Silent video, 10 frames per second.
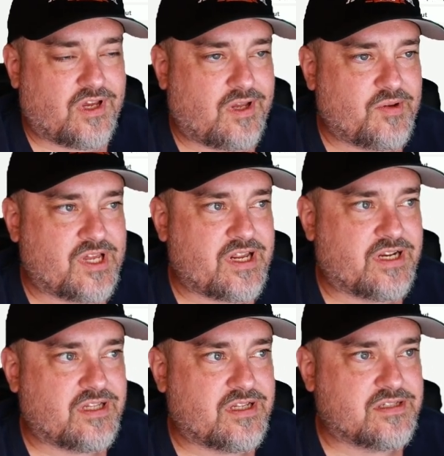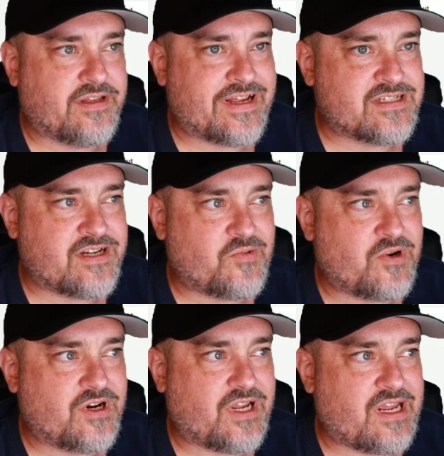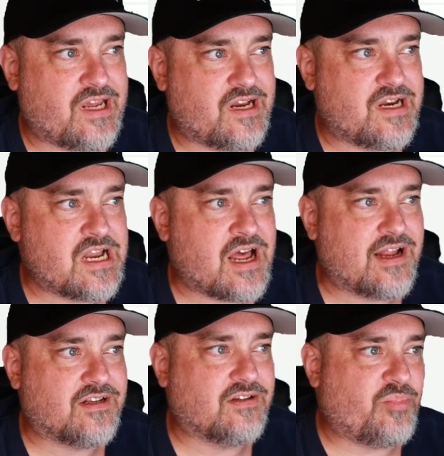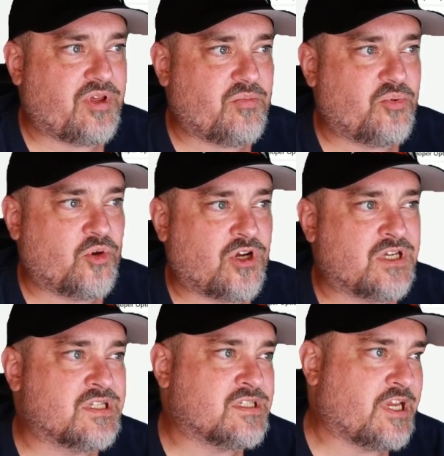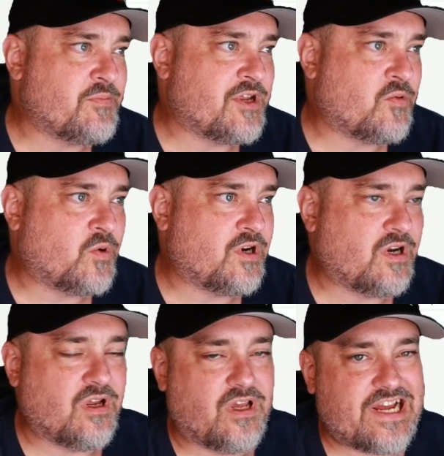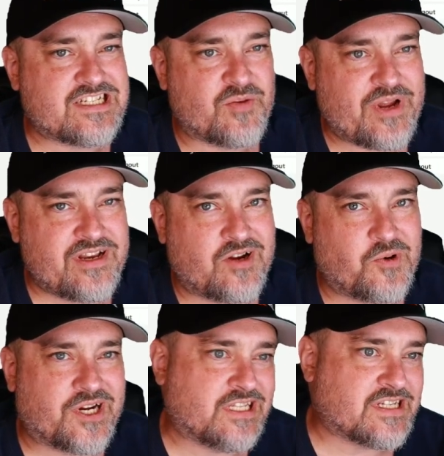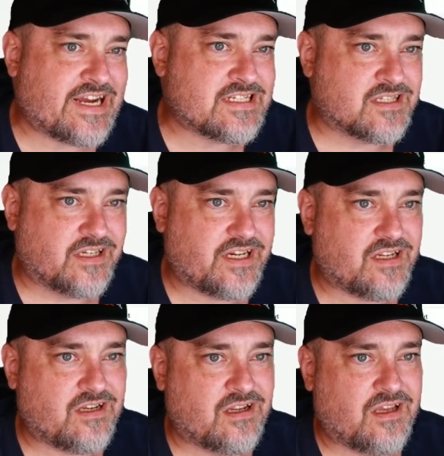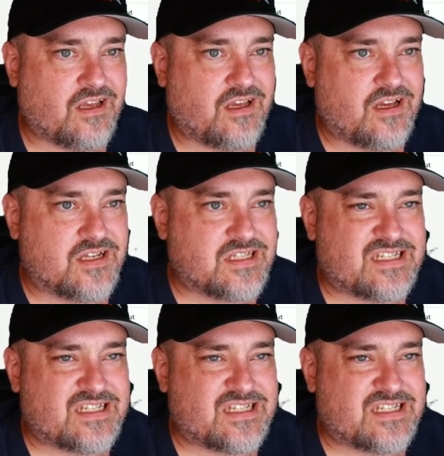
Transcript: connect to this guest network and not be put on the same network as our main network. It's isolated. So that's